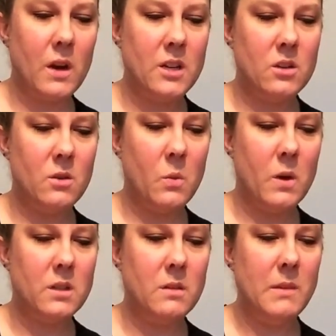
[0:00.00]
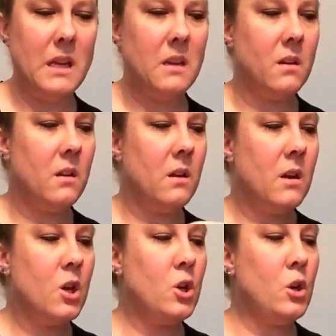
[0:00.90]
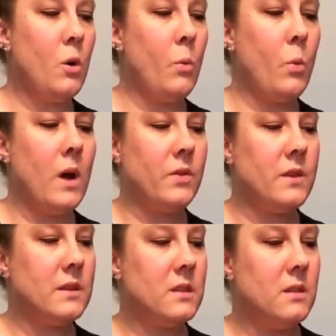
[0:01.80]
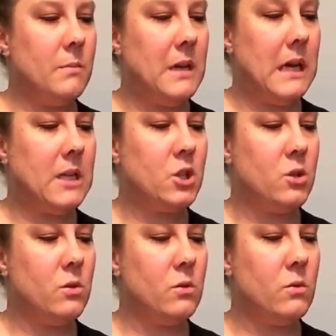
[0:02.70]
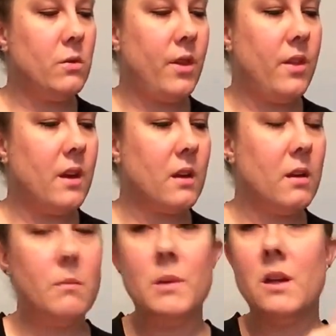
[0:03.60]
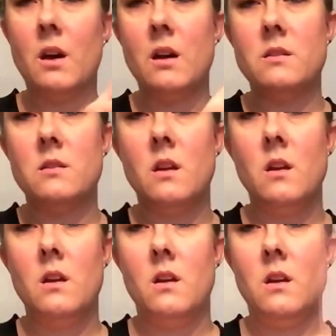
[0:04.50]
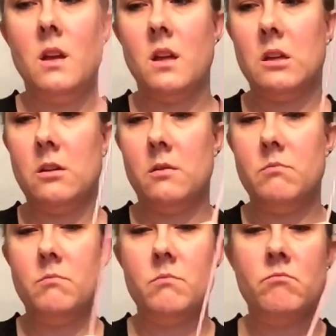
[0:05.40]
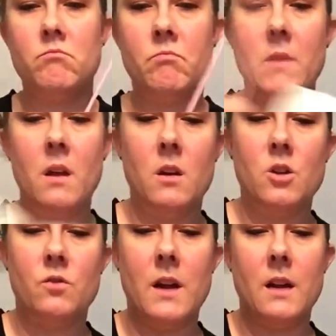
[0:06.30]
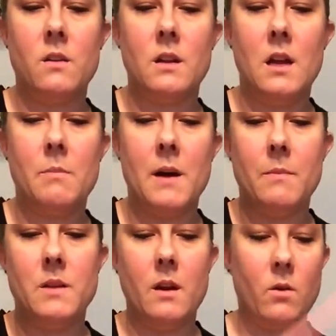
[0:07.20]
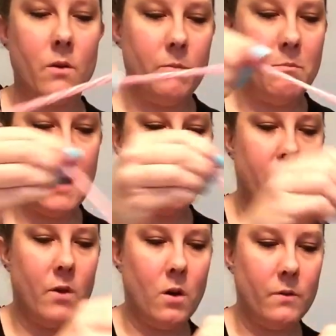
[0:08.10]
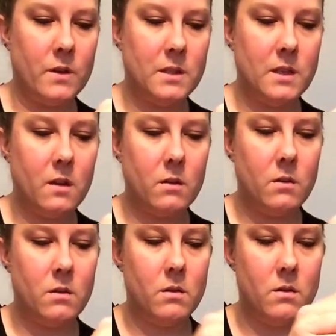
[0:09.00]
I just don't want it to be, you don't want this to be too thick because it could drag your cake pop down or make it fall off the stick.